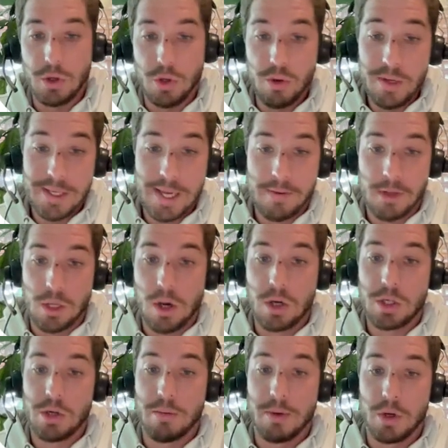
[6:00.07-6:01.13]
so you need to have a
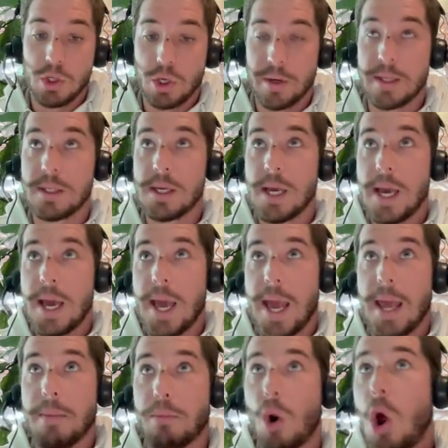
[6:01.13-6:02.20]
long-term nurturance and
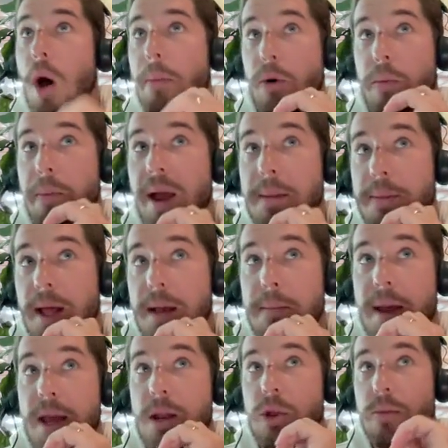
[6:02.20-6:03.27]
a proper pipeline
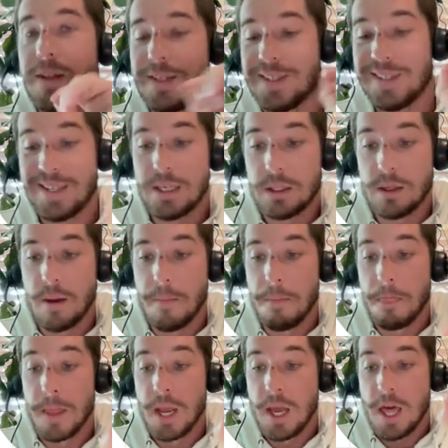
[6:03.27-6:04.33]
management system
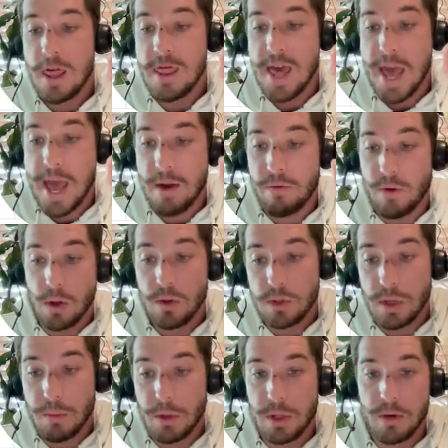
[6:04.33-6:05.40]
that follows
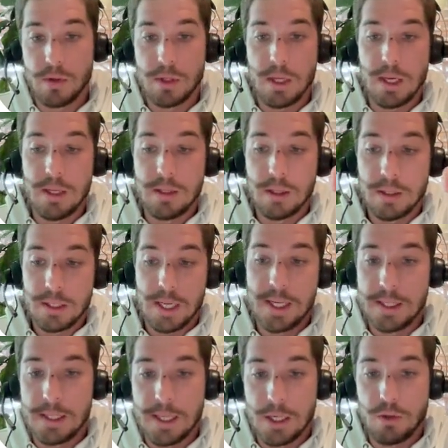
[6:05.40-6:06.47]
up with those leads,
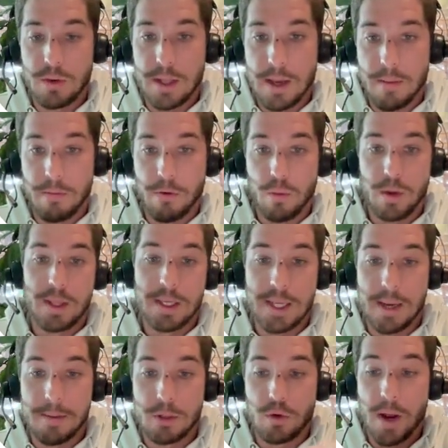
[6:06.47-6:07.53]
stays in touch with them for when the
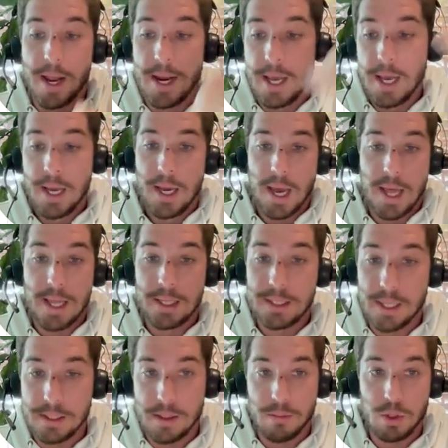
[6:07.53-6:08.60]
time is right, and then
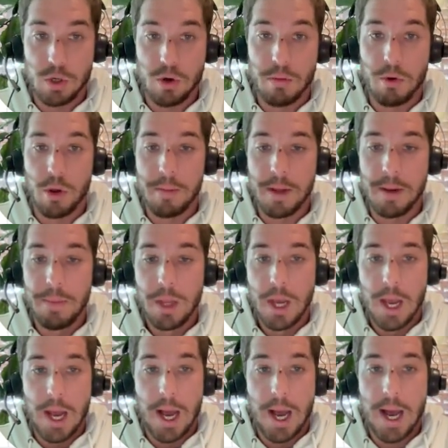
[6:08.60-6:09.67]
sets them to your appointment.
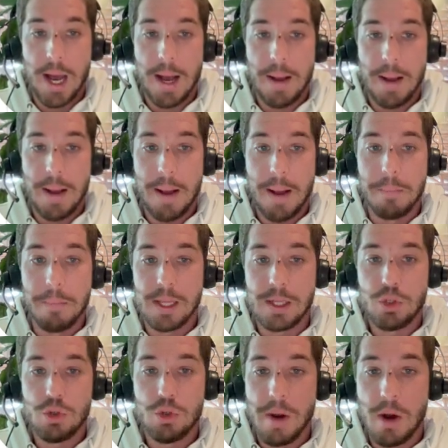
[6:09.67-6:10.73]
Um, let's
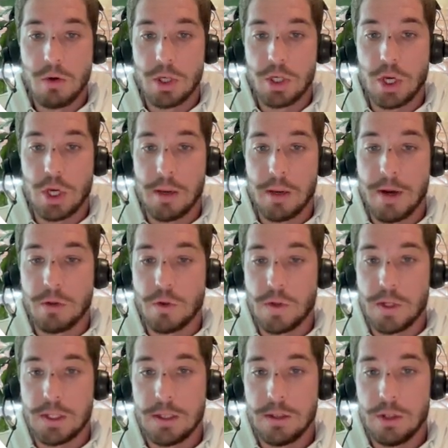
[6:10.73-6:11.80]
zoom out to talk about, so
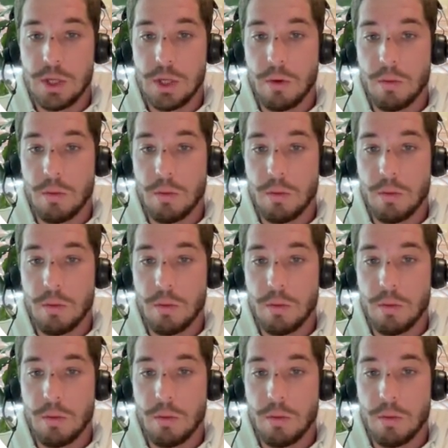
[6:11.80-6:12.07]
this is,